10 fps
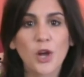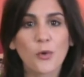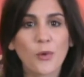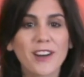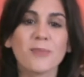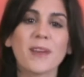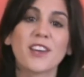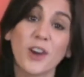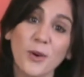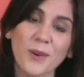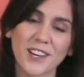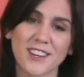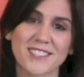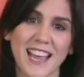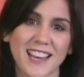One of my
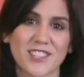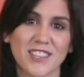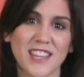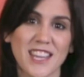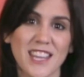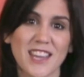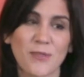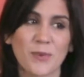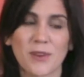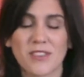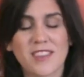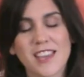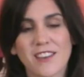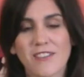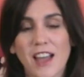coworkers actually, we were
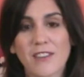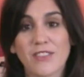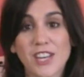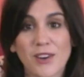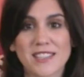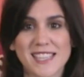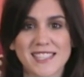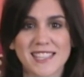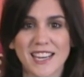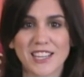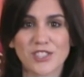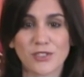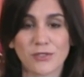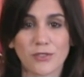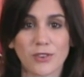thinking of video ideas that I could
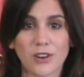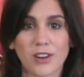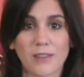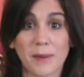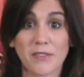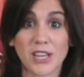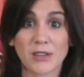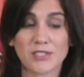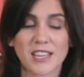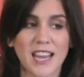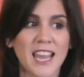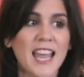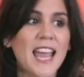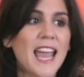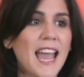do for my video today,
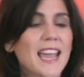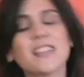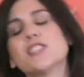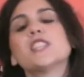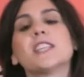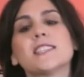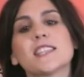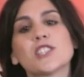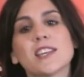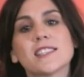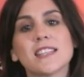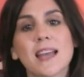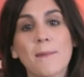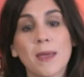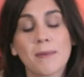and she
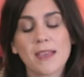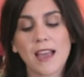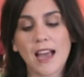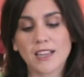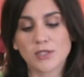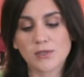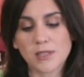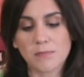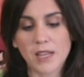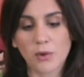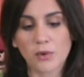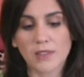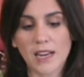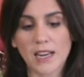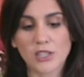suggested that maybe I do something
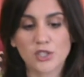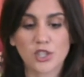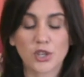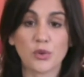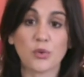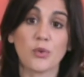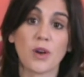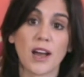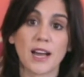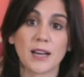relating to